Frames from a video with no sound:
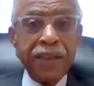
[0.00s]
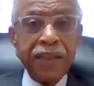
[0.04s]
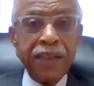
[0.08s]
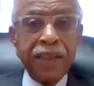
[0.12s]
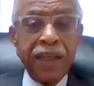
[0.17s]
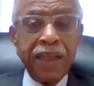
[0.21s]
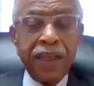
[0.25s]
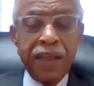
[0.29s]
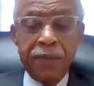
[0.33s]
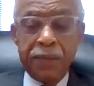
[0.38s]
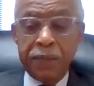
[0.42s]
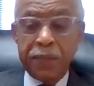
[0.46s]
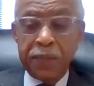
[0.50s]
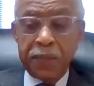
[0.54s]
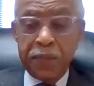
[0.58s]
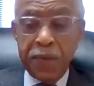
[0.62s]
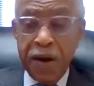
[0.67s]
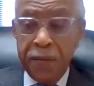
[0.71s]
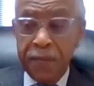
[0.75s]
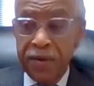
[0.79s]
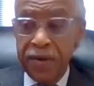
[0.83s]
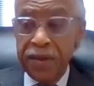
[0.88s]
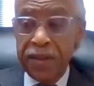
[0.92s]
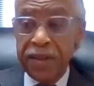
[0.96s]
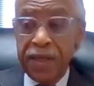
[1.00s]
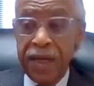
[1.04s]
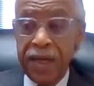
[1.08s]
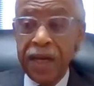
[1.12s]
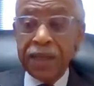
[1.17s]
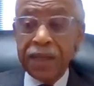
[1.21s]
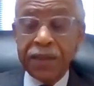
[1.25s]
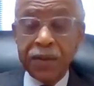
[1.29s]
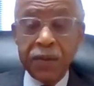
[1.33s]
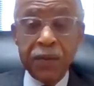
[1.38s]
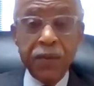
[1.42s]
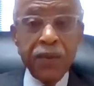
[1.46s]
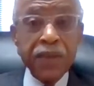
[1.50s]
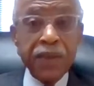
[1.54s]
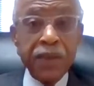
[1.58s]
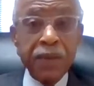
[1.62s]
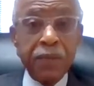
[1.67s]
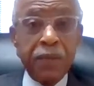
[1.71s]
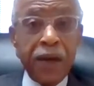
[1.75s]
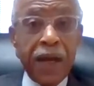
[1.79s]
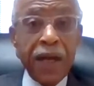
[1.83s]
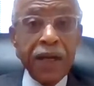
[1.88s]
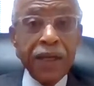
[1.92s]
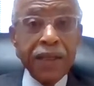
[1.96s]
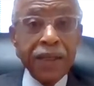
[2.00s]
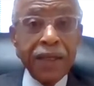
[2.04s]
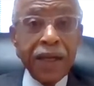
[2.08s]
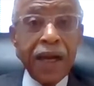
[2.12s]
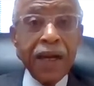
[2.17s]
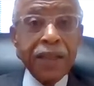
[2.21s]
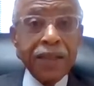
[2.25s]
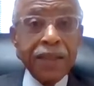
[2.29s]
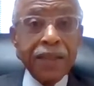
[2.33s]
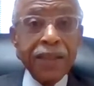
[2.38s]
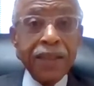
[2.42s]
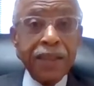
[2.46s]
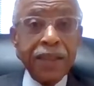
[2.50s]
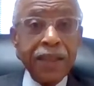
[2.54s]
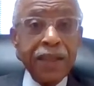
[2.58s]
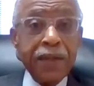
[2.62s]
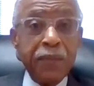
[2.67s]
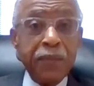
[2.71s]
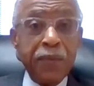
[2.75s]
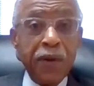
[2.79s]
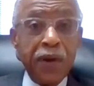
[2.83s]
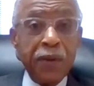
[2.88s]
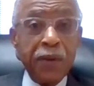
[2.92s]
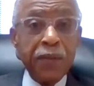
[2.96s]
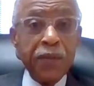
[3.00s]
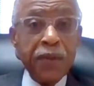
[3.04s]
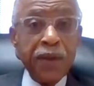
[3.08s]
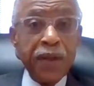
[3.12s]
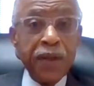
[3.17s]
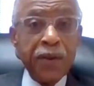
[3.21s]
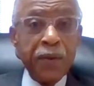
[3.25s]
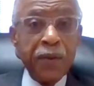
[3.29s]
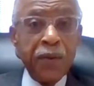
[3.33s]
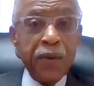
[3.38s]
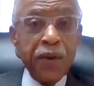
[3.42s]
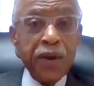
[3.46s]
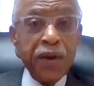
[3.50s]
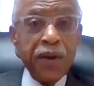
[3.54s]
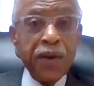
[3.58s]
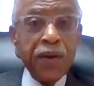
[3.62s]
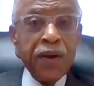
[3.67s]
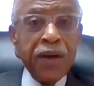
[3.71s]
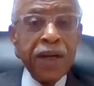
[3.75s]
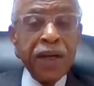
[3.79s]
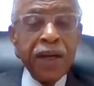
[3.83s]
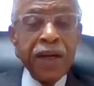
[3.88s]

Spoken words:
their primary doctor was a Black doctor, and he brought me in the world.